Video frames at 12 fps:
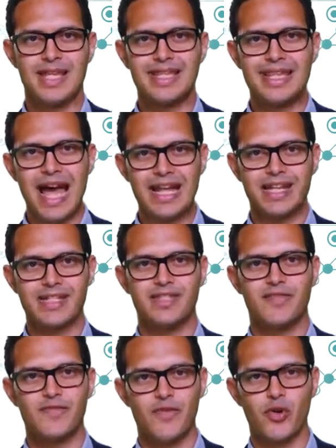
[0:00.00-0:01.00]
That is
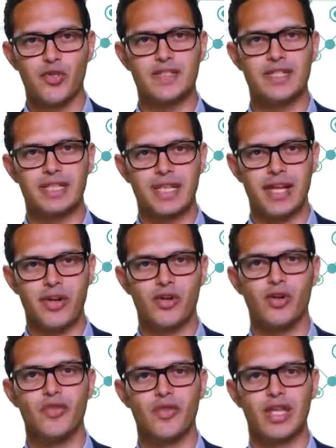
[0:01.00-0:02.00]
the first layer
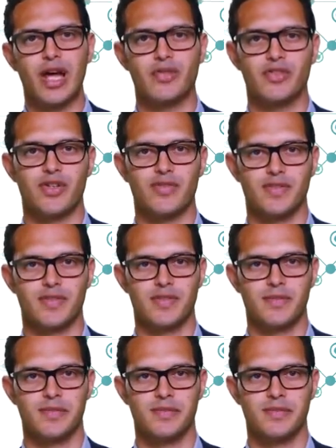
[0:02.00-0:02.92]
of cloud service,